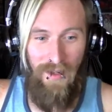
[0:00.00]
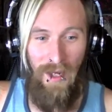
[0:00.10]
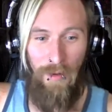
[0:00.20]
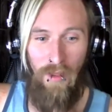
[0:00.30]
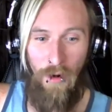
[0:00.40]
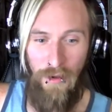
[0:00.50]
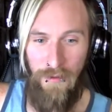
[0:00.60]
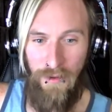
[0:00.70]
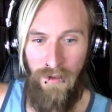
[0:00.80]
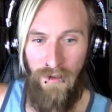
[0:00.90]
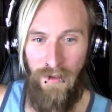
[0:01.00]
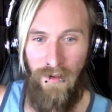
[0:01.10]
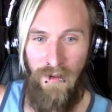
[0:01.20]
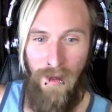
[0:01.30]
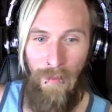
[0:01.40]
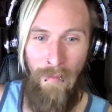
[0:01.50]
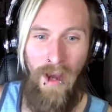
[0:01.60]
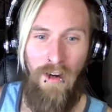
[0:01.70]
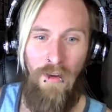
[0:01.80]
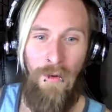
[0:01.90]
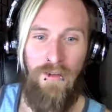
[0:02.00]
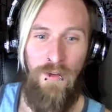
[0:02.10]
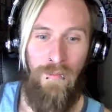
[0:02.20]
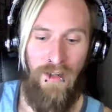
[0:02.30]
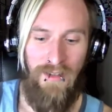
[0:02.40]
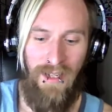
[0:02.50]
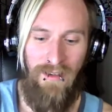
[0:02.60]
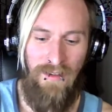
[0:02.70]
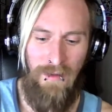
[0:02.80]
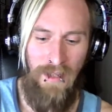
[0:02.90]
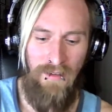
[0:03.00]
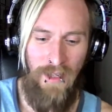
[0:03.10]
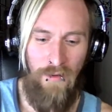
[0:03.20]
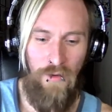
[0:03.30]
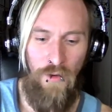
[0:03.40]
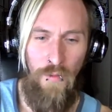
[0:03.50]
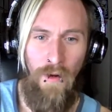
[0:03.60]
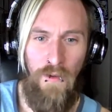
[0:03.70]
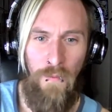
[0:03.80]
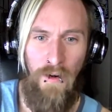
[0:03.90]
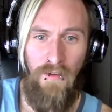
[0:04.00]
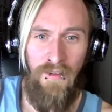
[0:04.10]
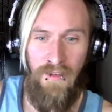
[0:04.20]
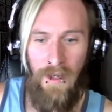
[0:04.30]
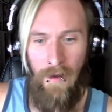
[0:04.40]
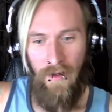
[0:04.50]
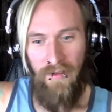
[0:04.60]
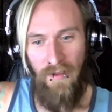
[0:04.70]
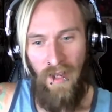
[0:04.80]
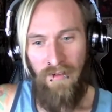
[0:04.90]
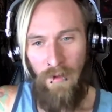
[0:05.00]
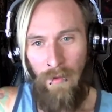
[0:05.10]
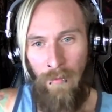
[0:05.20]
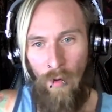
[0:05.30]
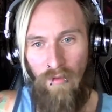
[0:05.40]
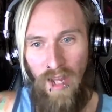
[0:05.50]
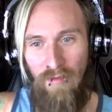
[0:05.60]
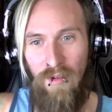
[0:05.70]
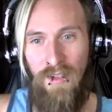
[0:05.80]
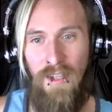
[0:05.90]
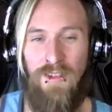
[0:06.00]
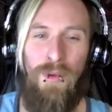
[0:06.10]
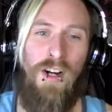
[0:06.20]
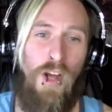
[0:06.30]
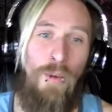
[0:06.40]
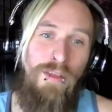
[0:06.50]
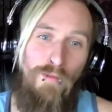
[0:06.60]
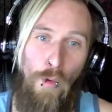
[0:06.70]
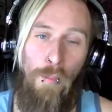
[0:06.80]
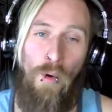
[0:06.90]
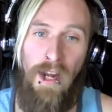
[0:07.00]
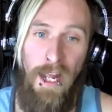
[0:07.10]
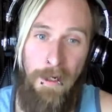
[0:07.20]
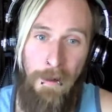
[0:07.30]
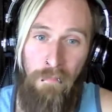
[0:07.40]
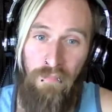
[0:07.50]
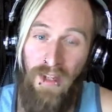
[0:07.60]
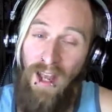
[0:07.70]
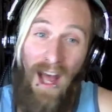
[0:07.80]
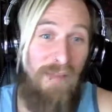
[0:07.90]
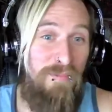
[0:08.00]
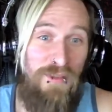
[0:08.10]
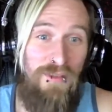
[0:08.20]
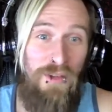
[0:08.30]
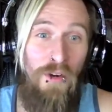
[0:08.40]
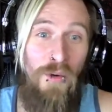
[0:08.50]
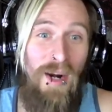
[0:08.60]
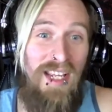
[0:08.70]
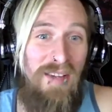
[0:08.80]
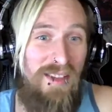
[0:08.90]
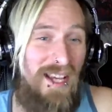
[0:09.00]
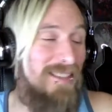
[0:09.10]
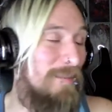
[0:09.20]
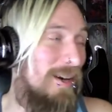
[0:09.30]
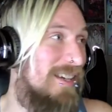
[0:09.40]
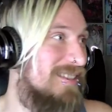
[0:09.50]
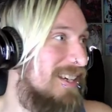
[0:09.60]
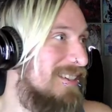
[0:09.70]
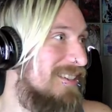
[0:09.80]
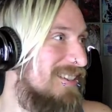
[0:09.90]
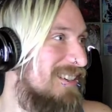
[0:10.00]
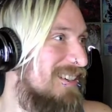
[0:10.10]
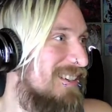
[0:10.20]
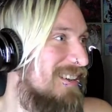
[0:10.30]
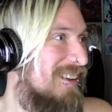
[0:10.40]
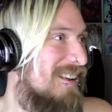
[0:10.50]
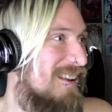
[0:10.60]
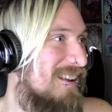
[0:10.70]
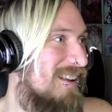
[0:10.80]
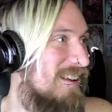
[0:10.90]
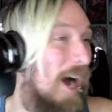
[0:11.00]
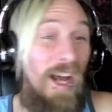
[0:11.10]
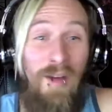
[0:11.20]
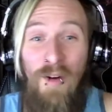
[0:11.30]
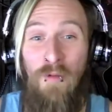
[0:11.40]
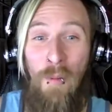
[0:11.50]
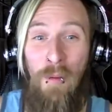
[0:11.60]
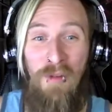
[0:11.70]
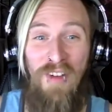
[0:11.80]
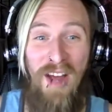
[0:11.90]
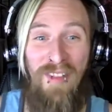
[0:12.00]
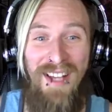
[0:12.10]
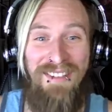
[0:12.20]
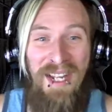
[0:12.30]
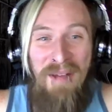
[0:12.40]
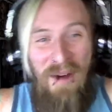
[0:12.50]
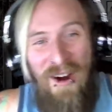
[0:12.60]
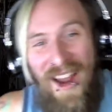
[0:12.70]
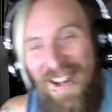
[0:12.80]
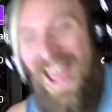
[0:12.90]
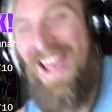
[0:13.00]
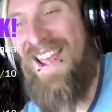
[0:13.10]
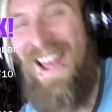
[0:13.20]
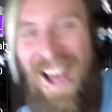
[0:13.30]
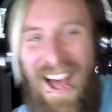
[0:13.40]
going to lower this one. But I'm not going to lower it too much. Like, it's not too much worse because it has a little bit more of an aftertaste. So we're going to go with a 4.8. I don't know what I gave it last time. Probably 6. 4.5. I gave it a 4.5 last time. All right. Hey.